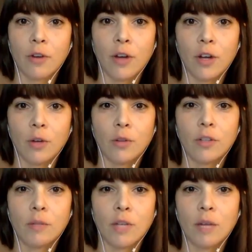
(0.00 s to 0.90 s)
I know
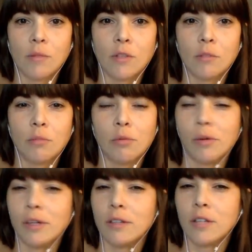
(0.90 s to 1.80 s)
sometimes the
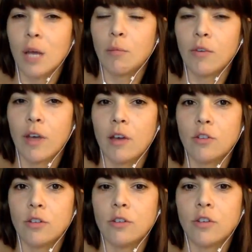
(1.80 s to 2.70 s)
points and
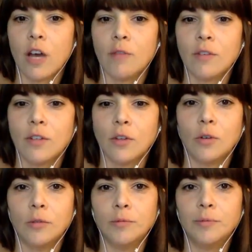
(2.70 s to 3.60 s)
gamification in Jive is a
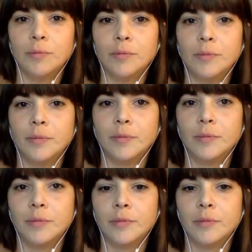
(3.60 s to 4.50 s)
little,
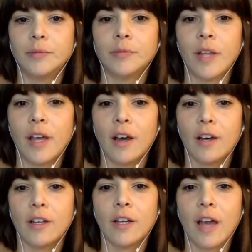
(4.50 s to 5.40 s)

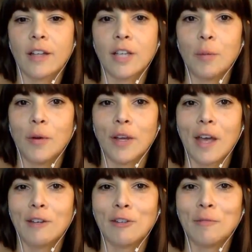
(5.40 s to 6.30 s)
it acts up on
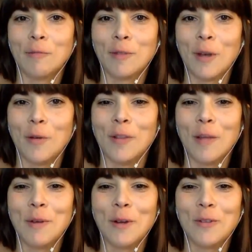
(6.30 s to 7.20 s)
occasion. So let
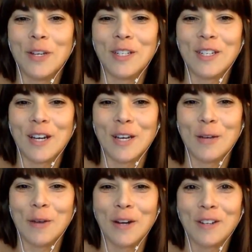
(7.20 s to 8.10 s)
me know if you get stuck
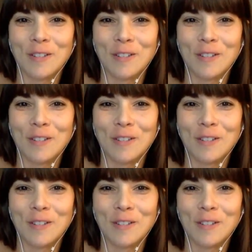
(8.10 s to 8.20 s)
anywhere.